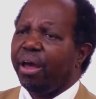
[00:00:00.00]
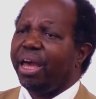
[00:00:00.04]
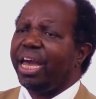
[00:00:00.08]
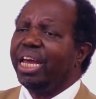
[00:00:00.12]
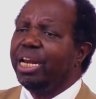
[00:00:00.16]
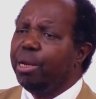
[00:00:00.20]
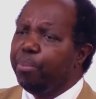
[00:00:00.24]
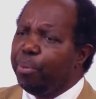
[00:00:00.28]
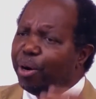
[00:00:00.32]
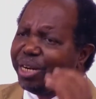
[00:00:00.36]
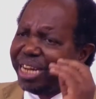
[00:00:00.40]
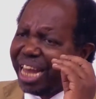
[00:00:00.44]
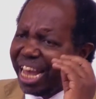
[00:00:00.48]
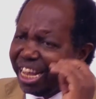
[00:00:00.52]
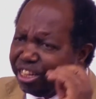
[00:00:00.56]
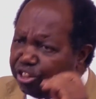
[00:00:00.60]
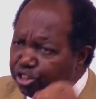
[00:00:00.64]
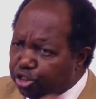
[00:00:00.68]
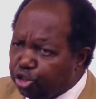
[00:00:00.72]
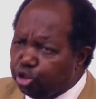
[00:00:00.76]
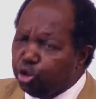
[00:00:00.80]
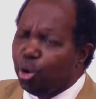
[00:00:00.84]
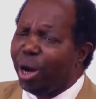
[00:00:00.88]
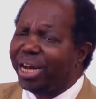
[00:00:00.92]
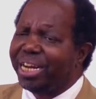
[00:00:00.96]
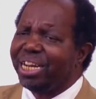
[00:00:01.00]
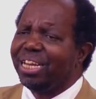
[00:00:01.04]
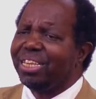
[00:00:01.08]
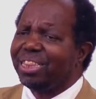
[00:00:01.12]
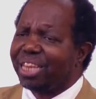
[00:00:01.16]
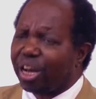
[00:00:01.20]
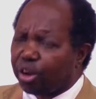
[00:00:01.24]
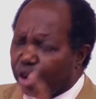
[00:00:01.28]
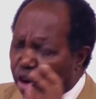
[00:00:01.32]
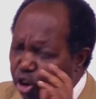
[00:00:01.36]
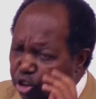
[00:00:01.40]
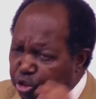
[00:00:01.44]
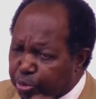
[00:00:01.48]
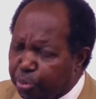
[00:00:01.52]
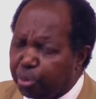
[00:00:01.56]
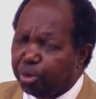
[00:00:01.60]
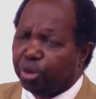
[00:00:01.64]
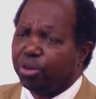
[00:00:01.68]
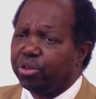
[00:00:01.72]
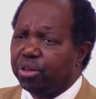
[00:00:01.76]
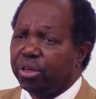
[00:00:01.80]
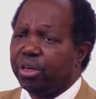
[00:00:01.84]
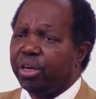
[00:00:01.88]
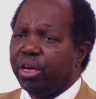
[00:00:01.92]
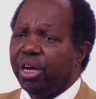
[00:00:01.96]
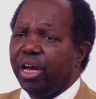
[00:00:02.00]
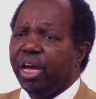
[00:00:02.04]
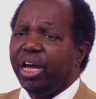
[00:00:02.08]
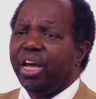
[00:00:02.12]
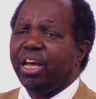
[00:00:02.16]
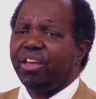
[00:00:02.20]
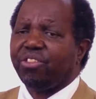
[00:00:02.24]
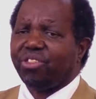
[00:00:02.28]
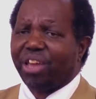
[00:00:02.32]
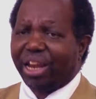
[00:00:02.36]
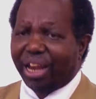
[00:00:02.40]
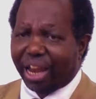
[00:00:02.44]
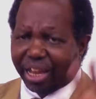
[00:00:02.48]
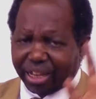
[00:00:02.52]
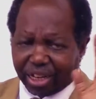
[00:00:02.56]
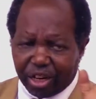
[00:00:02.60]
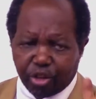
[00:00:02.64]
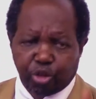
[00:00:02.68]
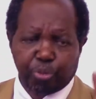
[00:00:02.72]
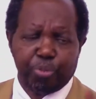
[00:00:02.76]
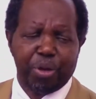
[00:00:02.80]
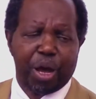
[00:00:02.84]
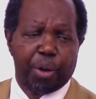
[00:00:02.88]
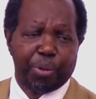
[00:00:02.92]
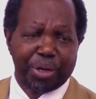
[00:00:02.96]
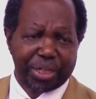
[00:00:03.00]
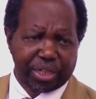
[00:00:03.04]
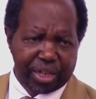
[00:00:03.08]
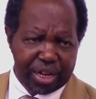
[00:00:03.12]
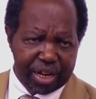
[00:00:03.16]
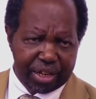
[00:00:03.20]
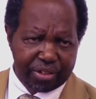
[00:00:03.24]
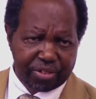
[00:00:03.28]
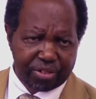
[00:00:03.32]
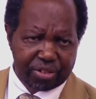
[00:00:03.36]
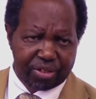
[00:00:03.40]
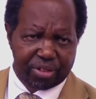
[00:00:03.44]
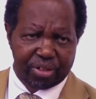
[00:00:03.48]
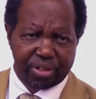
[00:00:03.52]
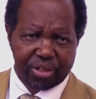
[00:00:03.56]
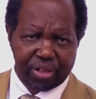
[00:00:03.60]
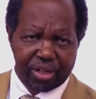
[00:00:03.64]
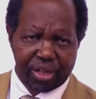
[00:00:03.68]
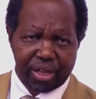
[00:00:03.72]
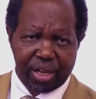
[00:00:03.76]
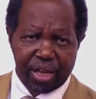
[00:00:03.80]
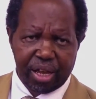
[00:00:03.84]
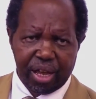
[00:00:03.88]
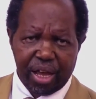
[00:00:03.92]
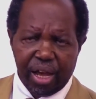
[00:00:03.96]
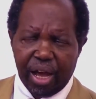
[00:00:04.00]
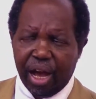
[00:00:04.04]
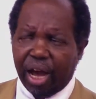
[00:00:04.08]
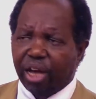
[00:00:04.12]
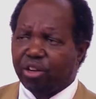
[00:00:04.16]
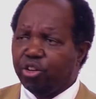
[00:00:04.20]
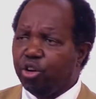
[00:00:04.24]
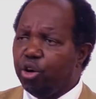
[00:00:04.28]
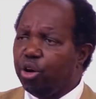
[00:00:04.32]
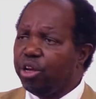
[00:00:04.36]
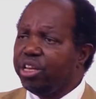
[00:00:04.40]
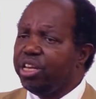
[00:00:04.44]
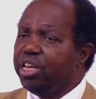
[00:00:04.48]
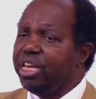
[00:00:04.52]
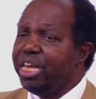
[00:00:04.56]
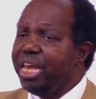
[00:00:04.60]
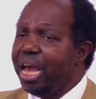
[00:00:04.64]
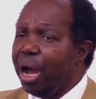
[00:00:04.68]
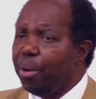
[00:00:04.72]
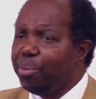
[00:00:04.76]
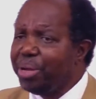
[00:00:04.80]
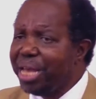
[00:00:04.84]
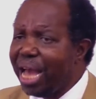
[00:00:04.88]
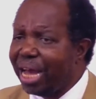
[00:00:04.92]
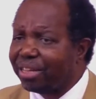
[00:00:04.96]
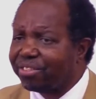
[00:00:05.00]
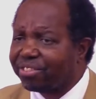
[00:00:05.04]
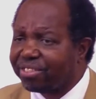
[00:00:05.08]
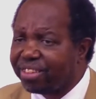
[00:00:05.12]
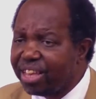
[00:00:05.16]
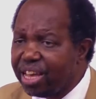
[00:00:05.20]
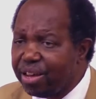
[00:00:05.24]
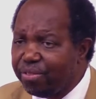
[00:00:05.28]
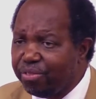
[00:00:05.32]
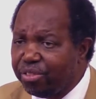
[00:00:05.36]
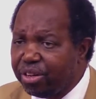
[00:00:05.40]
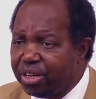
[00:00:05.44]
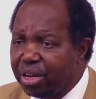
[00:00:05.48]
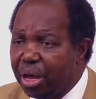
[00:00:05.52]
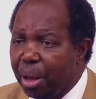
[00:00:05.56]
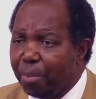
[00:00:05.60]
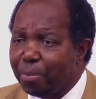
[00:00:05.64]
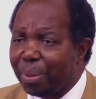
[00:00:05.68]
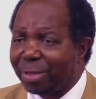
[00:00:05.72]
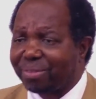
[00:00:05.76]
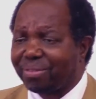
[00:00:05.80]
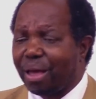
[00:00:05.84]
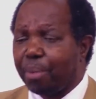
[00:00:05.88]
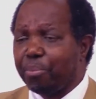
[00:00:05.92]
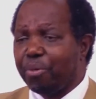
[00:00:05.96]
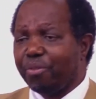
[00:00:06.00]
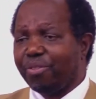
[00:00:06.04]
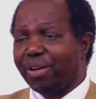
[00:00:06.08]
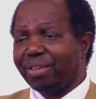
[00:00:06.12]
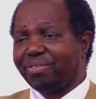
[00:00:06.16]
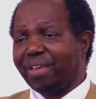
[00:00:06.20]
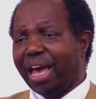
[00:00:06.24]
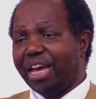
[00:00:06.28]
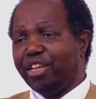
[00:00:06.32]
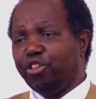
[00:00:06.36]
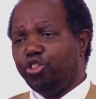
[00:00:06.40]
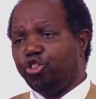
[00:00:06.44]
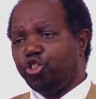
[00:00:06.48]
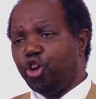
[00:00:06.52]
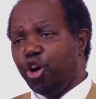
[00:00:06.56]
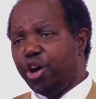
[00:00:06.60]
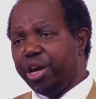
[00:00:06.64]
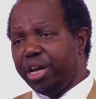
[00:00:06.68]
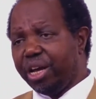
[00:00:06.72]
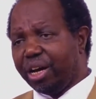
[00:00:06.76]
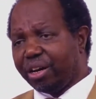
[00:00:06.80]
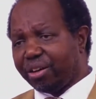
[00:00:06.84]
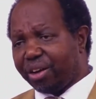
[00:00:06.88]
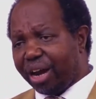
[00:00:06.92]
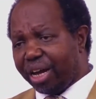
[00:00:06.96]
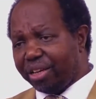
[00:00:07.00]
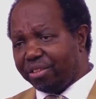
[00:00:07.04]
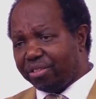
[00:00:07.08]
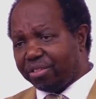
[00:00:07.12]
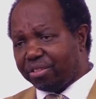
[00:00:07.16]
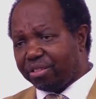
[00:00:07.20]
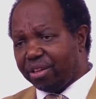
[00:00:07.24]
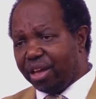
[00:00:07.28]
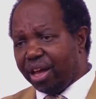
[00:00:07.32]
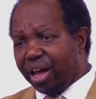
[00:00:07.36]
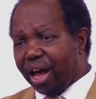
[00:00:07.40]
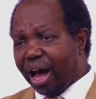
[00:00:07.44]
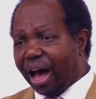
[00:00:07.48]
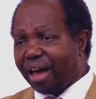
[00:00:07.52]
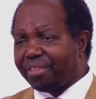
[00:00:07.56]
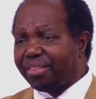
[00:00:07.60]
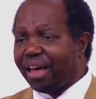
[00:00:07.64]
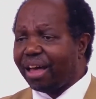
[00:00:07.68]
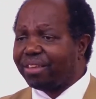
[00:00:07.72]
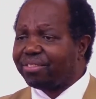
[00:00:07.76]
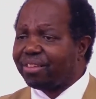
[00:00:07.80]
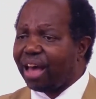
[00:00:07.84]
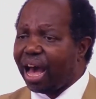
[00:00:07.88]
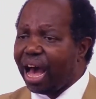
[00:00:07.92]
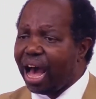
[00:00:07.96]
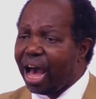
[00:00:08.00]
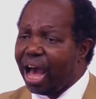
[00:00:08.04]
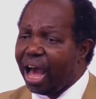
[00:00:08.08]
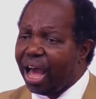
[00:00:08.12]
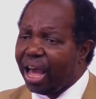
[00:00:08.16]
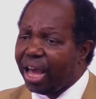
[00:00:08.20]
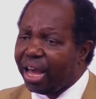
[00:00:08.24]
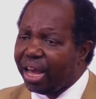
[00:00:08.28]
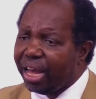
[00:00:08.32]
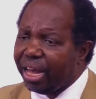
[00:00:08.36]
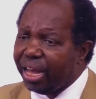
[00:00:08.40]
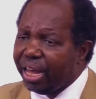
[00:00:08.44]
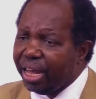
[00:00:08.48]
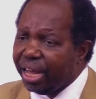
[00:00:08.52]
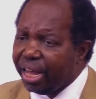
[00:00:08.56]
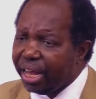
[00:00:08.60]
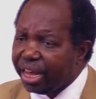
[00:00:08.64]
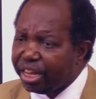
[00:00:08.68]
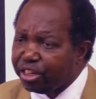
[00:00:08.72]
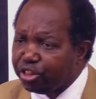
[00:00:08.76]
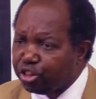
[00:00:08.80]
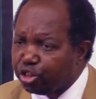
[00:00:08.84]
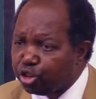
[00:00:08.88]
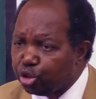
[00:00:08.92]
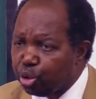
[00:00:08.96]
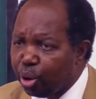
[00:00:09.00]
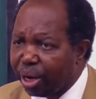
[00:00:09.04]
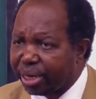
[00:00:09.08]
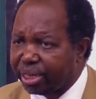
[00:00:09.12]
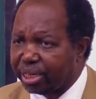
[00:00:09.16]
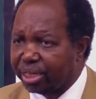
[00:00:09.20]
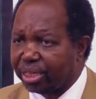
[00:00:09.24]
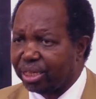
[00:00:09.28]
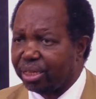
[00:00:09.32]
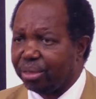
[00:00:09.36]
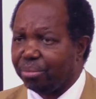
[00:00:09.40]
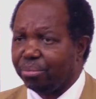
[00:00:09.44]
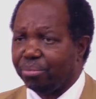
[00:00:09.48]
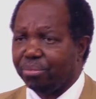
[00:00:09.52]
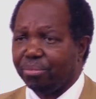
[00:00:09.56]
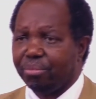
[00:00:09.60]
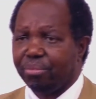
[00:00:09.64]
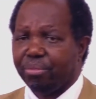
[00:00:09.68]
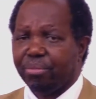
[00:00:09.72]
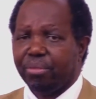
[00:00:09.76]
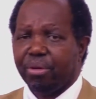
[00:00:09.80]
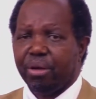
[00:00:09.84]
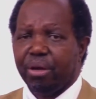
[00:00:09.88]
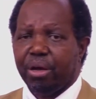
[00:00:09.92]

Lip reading: Anybody enduring the gospel is unlikely to be a witness. I know here we are saved, but some of us are enjoying Christ, others are enduring him.